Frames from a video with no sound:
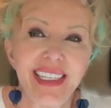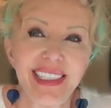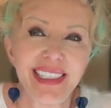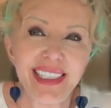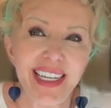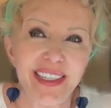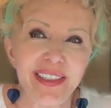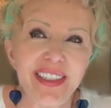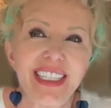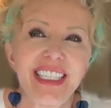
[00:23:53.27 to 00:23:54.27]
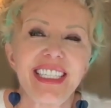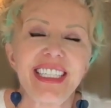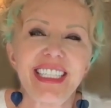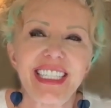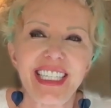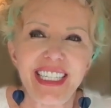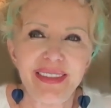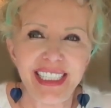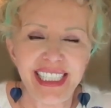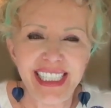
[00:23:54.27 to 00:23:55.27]
So she
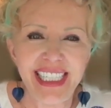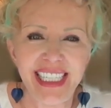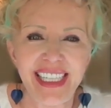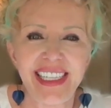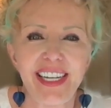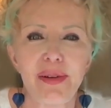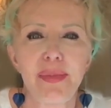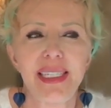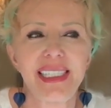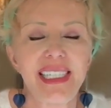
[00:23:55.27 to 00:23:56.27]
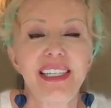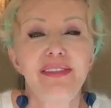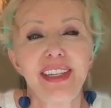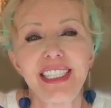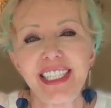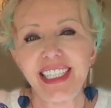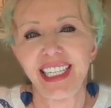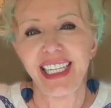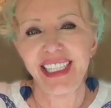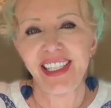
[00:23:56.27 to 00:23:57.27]
went to see the therapist, and
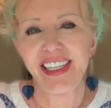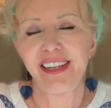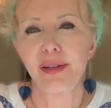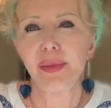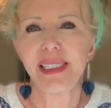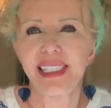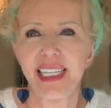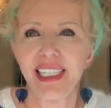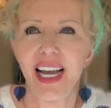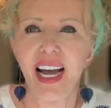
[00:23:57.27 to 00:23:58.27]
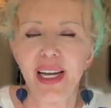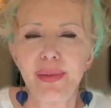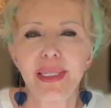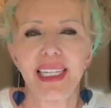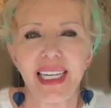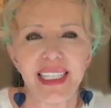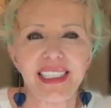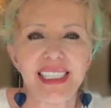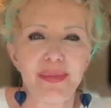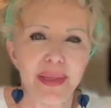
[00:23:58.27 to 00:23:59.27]
eventually the therapist said, I would like
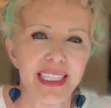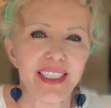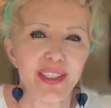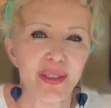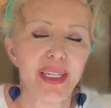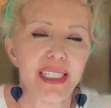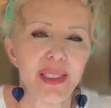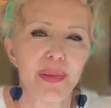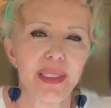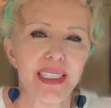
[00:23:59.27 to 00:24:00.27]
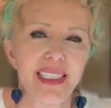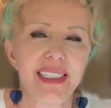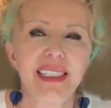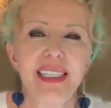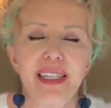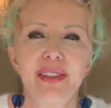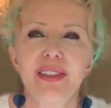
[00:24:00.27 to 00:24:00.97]
to meet your husband. So